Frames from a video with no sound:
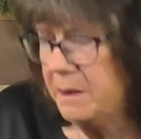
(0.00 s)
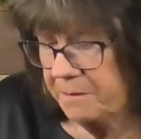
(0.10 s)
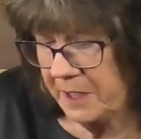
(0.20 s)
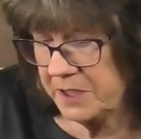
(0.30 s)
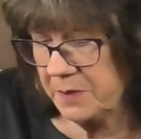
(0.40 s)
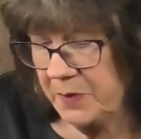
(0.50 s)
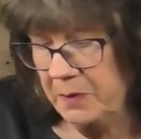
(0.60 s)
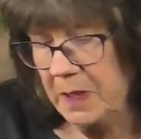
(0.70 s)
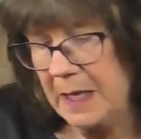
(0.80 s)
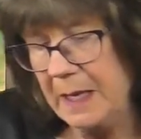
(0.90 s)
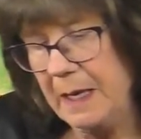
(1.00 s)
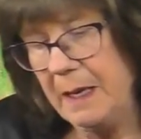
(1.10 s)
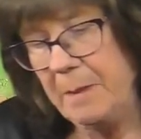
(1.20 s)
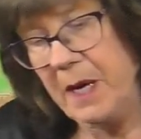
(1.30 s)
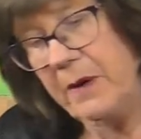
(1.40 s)
flexible,
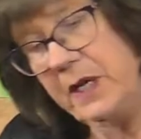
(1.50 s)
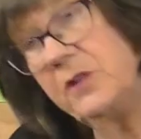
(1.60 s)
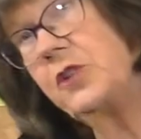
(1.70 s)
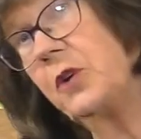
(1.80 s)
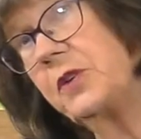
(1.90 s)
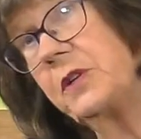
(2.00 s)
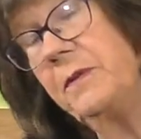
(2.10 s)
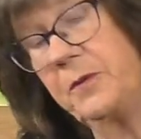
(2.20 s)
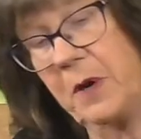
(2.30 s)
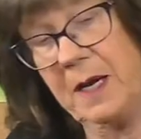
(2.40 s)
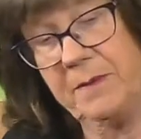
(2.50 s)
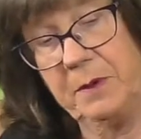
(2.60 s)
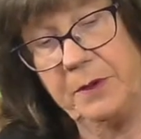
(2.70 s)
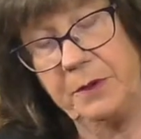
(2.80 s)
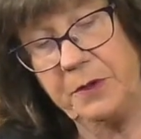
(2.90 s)
Mary and Joseph
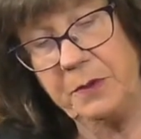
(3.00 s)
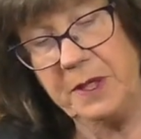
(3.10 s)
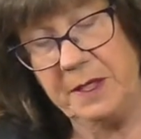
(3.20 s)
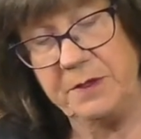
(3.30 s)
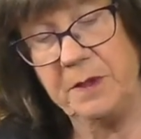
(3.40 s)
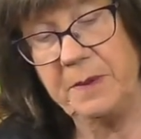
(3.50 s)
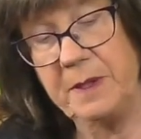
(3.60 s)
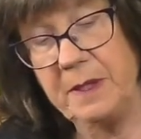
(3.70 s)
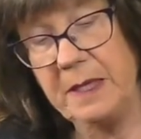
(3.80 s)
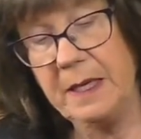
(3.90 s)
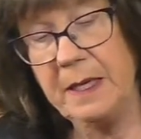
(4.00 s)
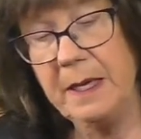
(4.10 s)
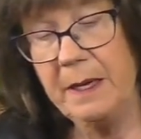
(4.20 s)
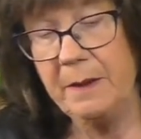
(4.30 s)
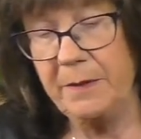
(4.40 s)
traveled to Egypt.
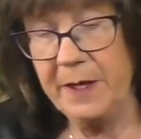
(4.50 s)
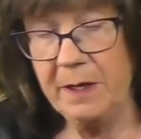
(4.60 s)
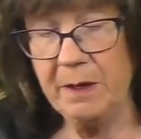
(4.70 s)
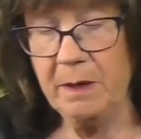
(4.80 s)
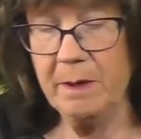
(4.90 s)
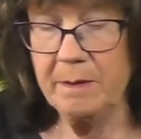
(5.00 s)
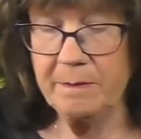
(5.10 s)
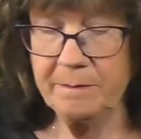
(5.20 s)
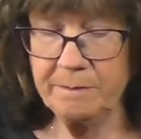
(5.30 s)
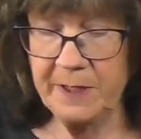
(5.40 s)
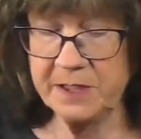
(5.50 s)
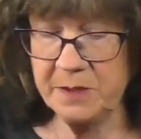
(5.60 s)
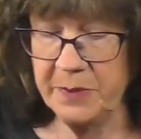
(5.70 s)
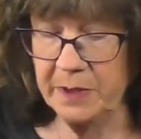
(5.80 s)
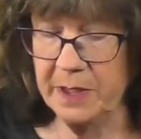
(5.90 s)
Their
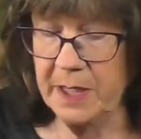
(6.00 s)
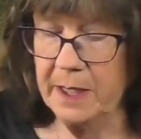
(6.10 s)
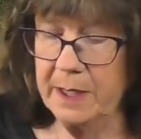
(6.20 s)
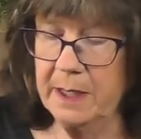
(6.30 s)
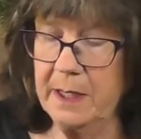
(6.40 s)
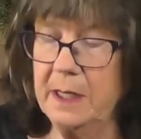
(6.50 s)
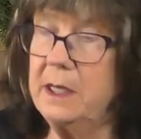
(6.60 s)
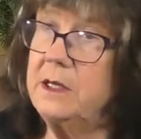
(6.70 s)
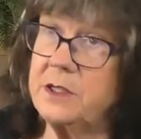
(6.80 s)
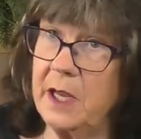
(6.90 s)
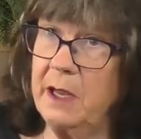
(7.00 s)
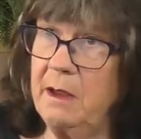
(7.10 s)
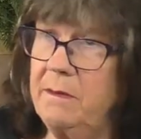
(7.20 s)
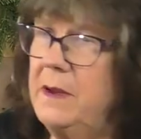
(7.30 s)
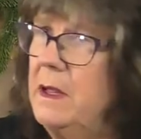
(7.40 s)
flexibility
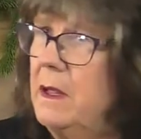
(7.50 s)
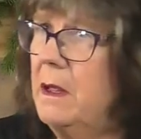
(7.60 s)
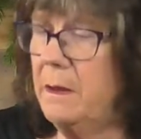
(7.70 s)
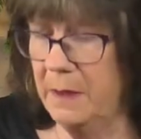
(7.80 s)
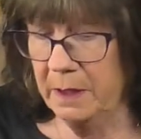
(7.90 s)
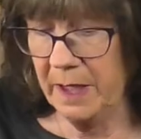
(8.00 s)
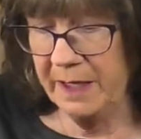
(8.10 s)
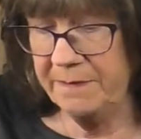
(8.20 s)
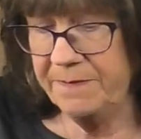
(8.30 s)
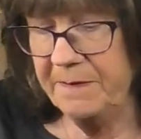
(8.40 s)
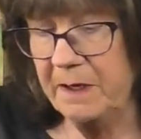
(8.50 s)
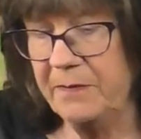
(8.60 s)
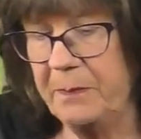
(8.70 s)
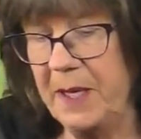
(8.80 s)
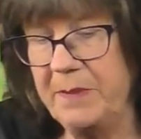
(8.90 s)
saved the life
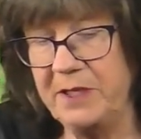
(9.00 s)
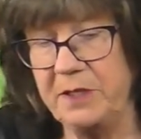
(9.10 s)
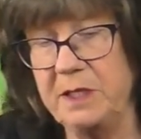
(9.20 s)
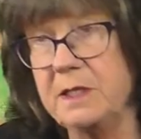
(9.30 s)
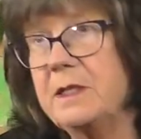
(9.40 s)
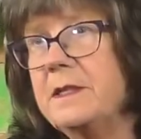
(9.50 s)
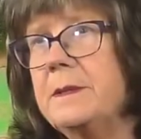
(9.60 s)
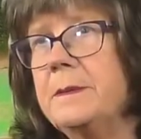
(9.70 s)
of baby Jesus.